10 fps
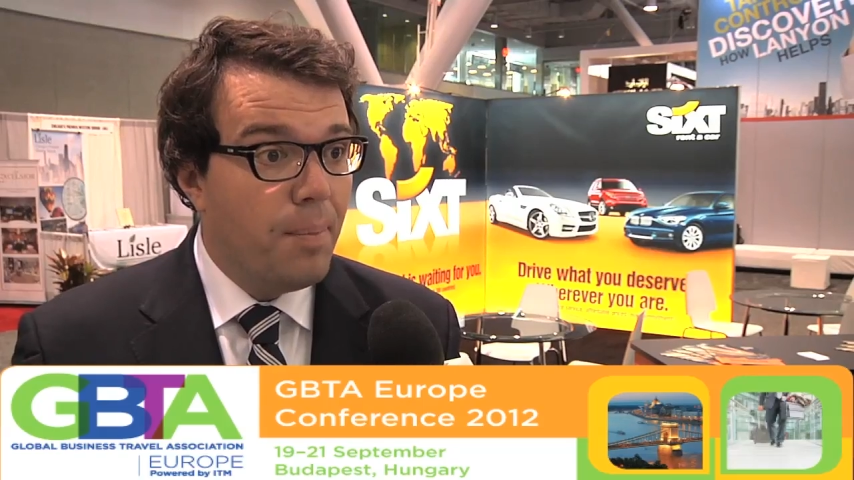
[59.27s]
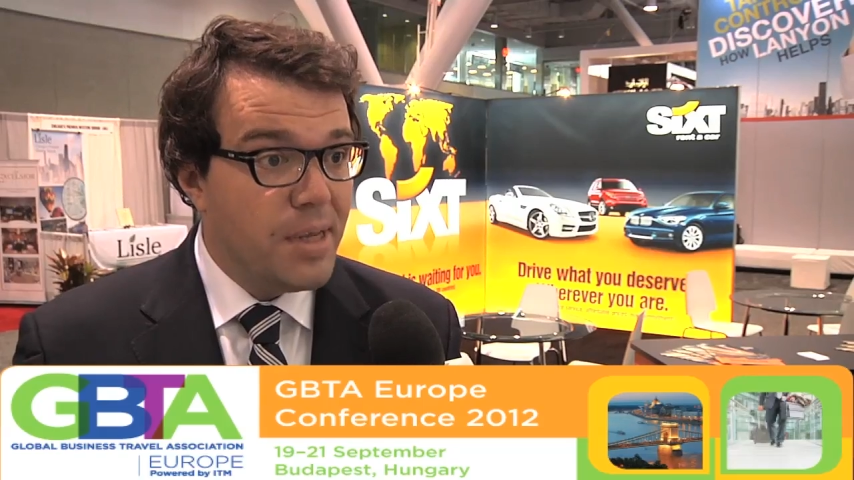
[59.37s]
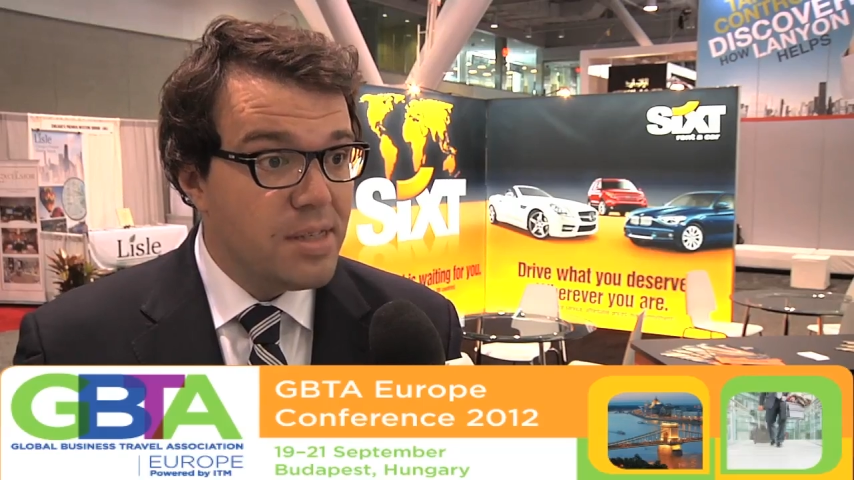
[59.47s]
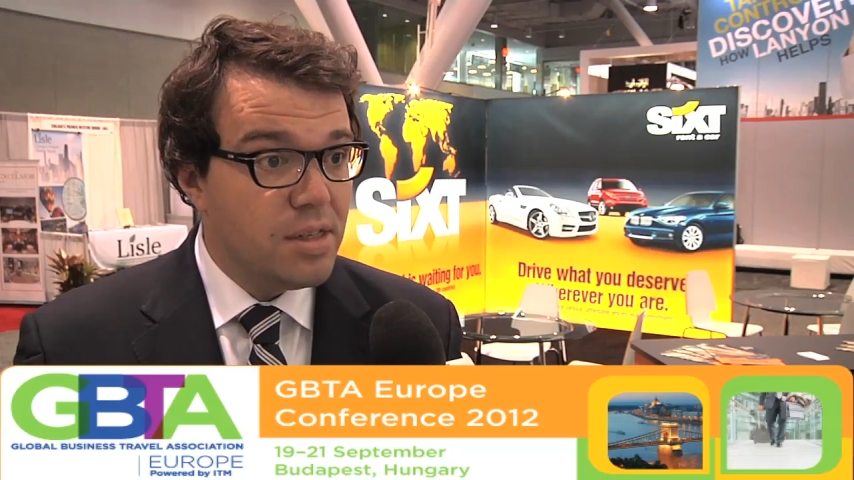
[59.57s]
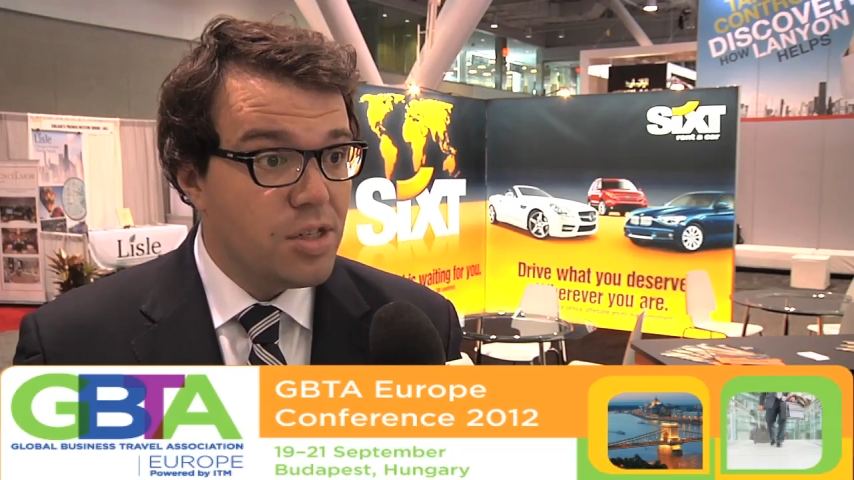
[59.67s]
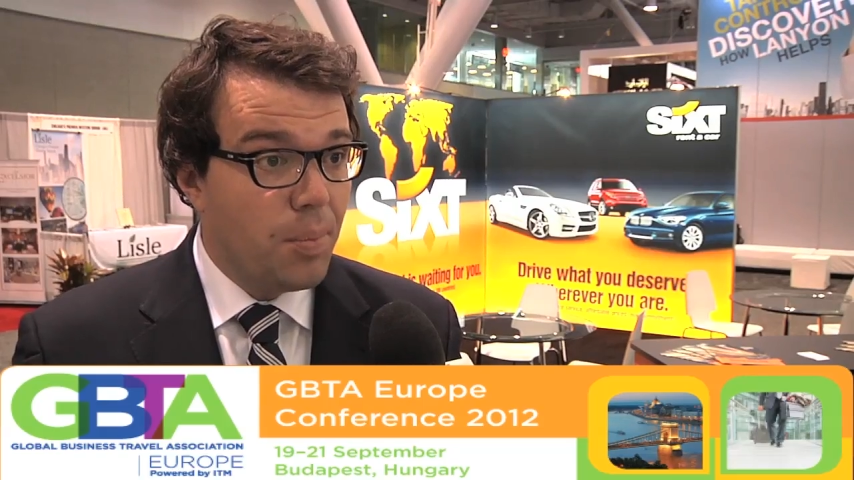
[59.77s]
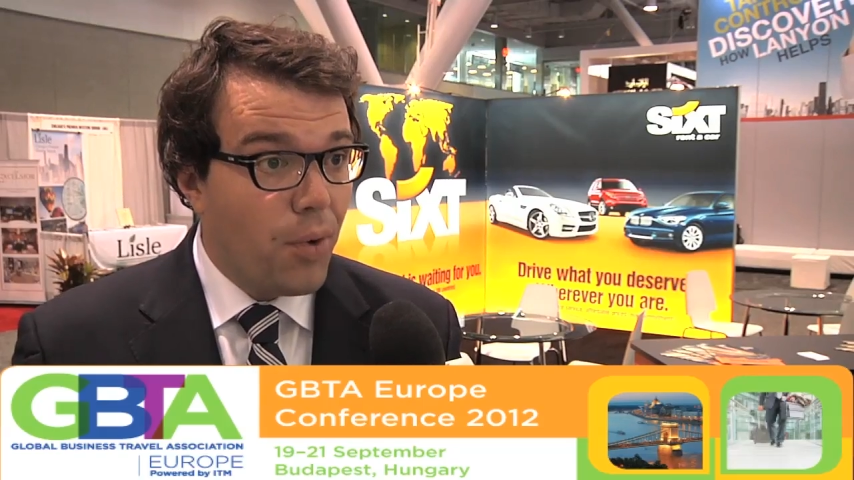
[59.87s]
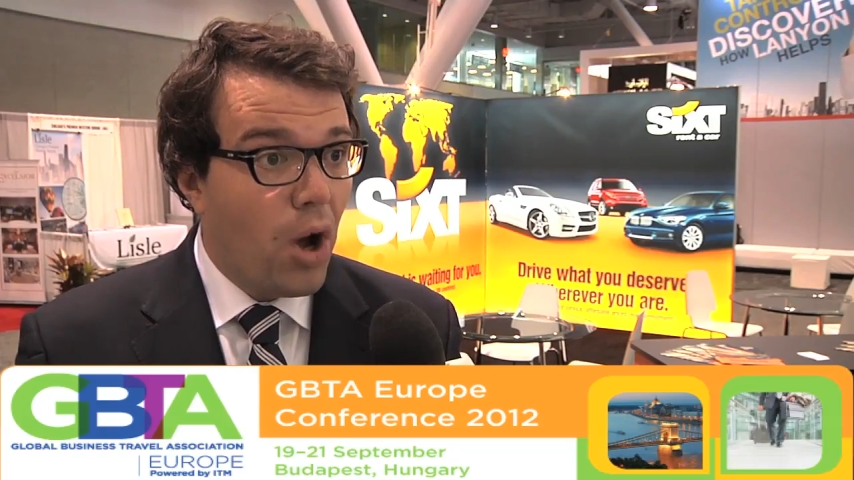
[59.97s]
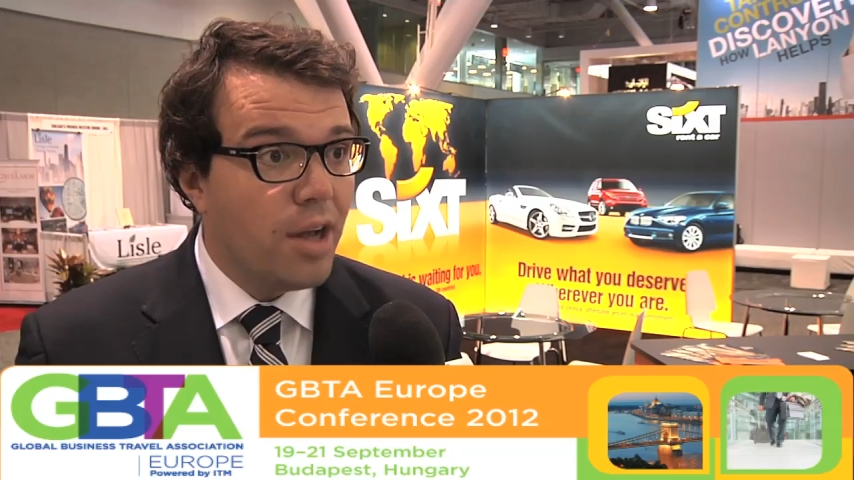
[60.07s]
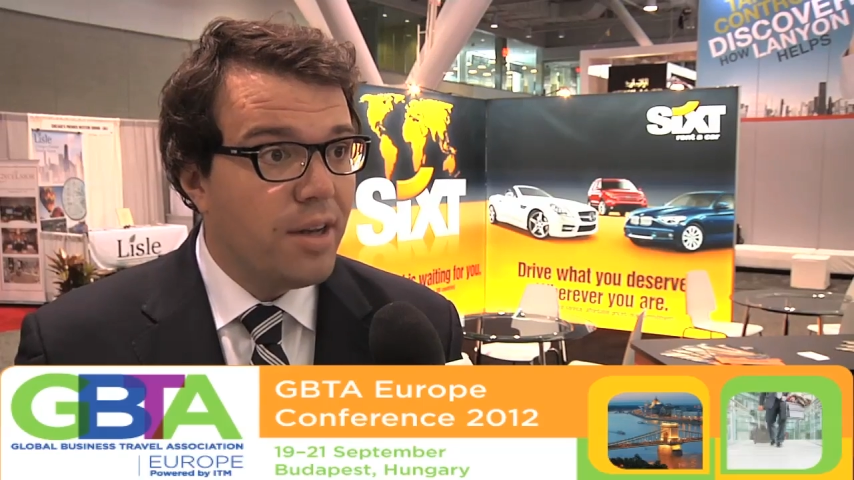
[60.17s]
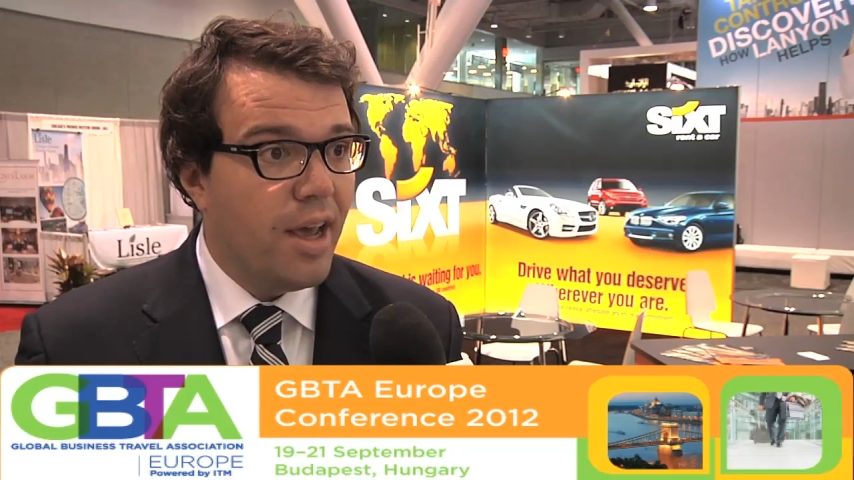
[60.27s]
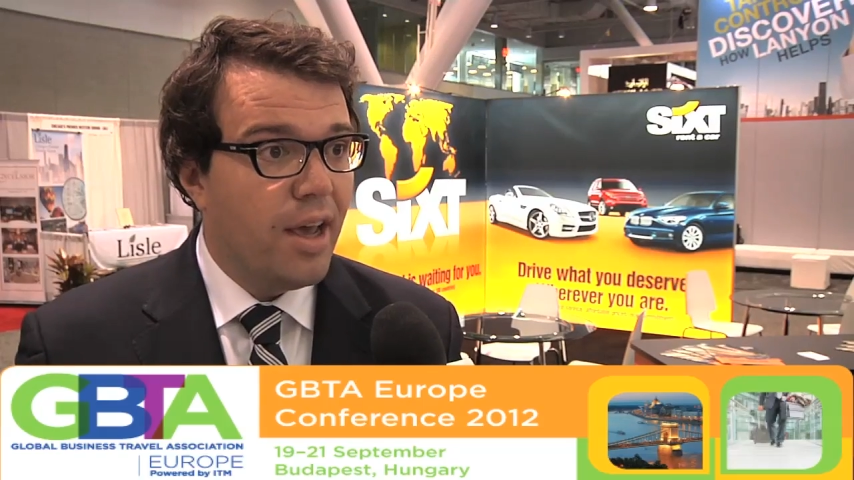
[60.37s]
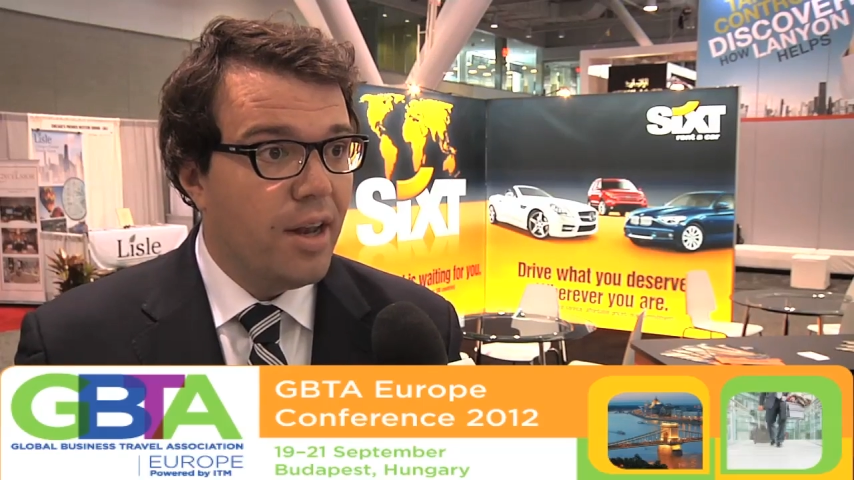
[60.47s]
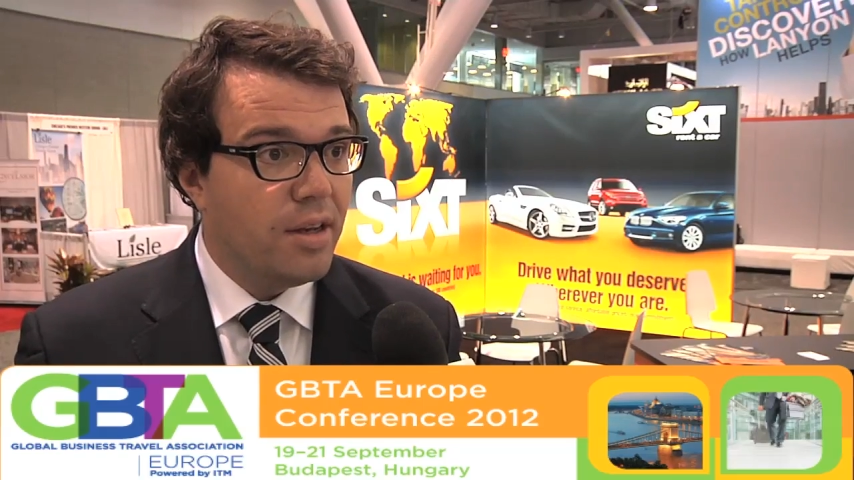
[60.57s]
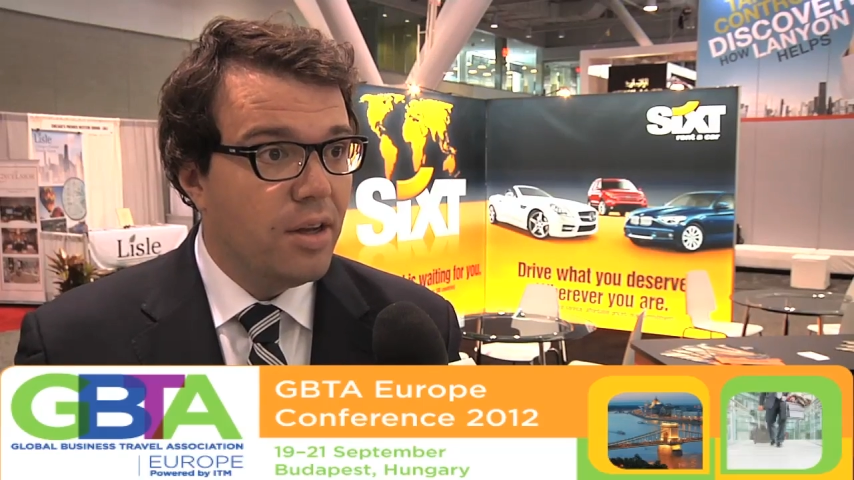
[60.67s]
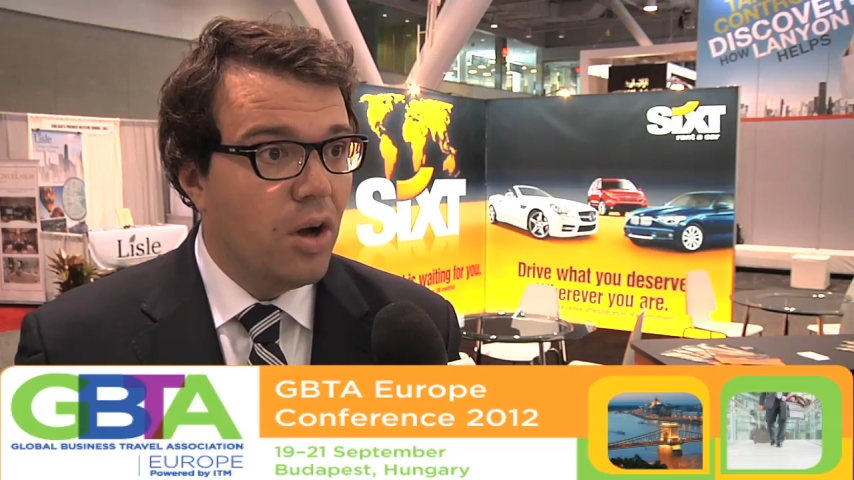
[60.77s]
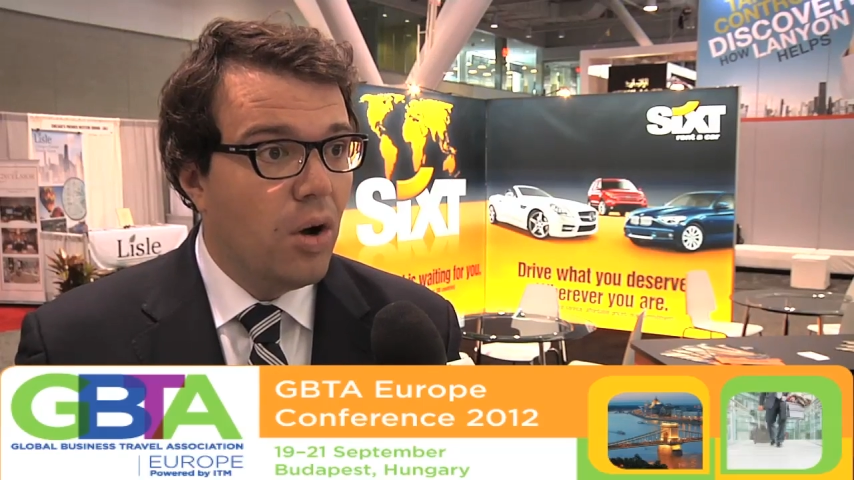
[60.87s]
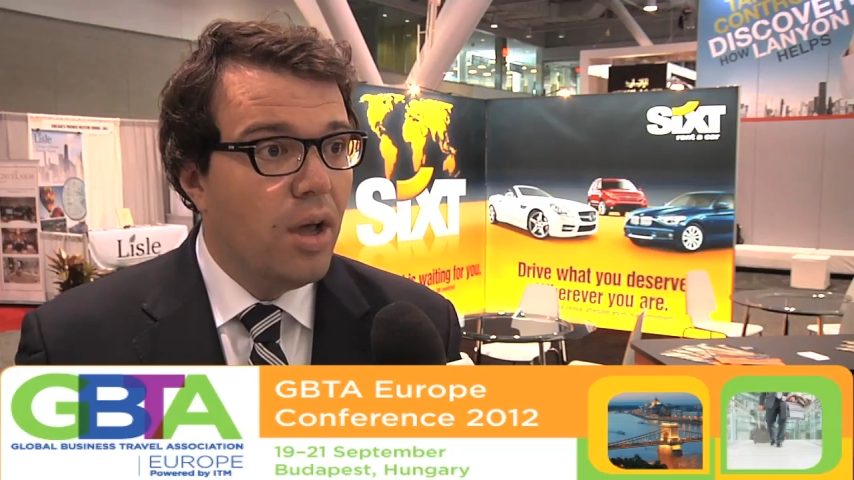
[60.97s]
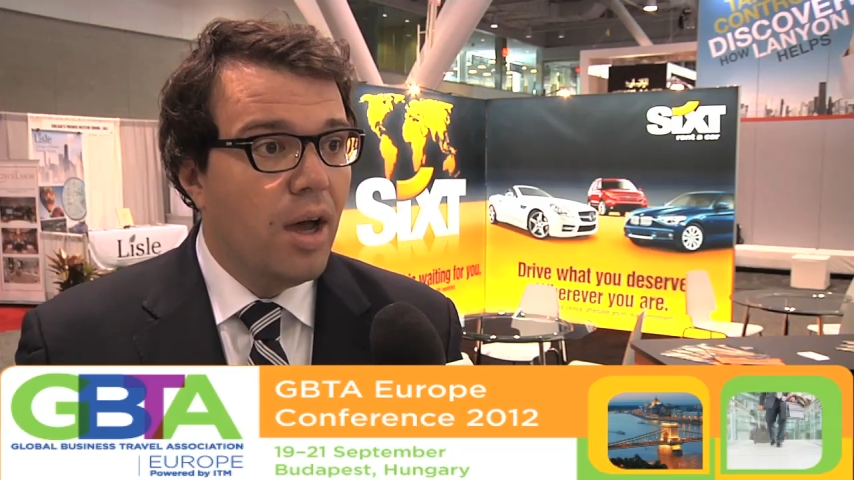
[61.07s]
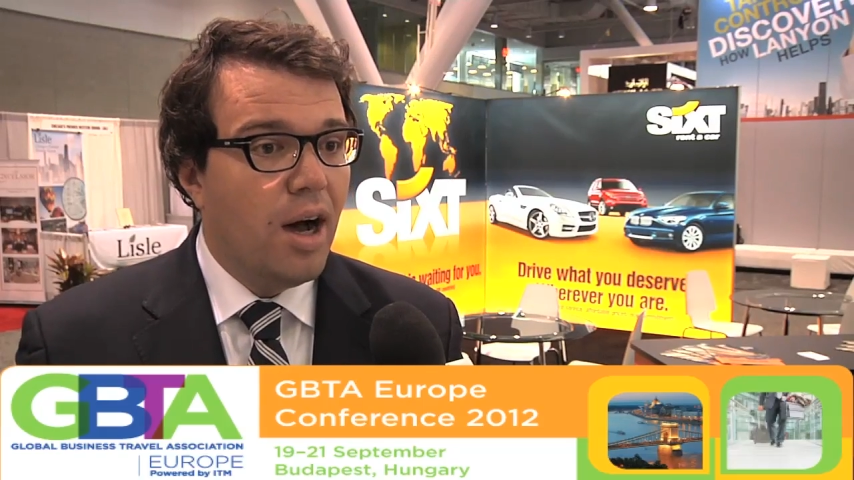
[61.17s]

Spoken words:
business abroad, and you know,